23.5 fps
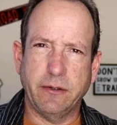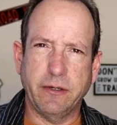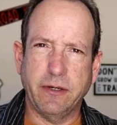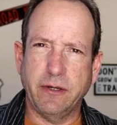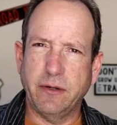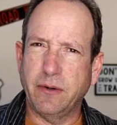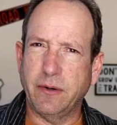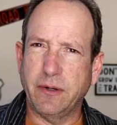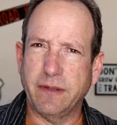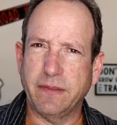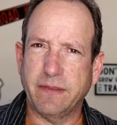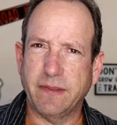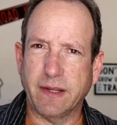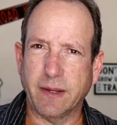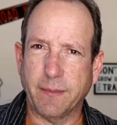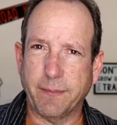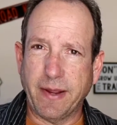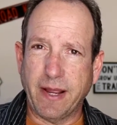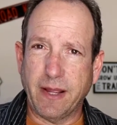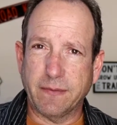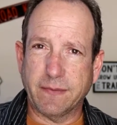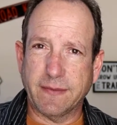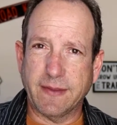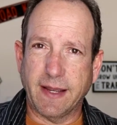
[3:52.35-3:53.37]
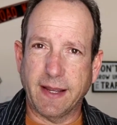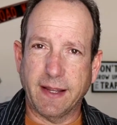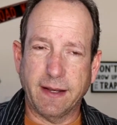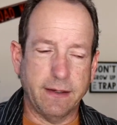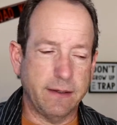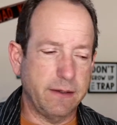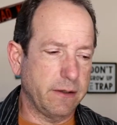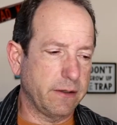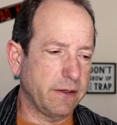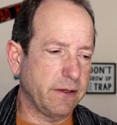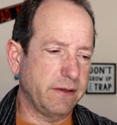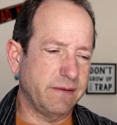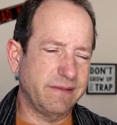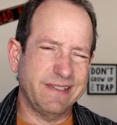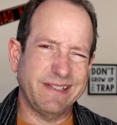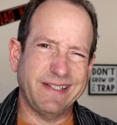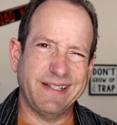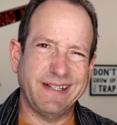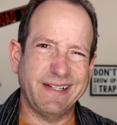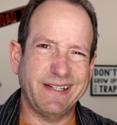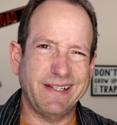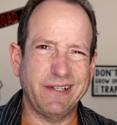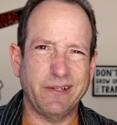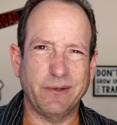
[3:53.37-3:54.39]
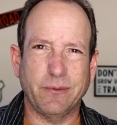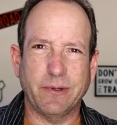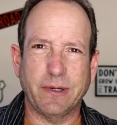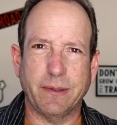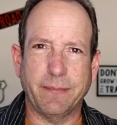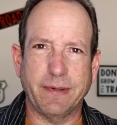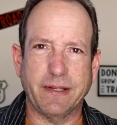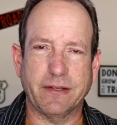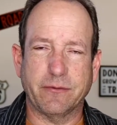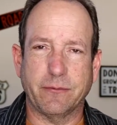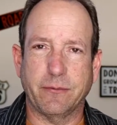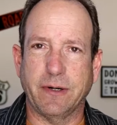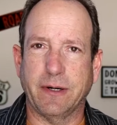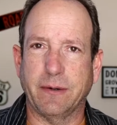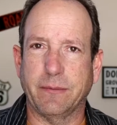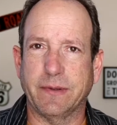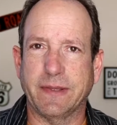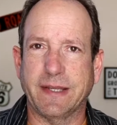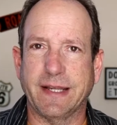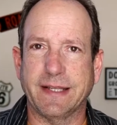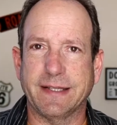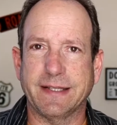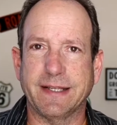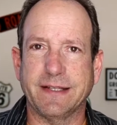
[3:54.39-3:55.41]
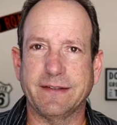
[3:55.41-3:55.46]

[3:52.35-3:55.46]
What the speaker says: Do you know anything about that? And they'll go, you don't want to mess around with that.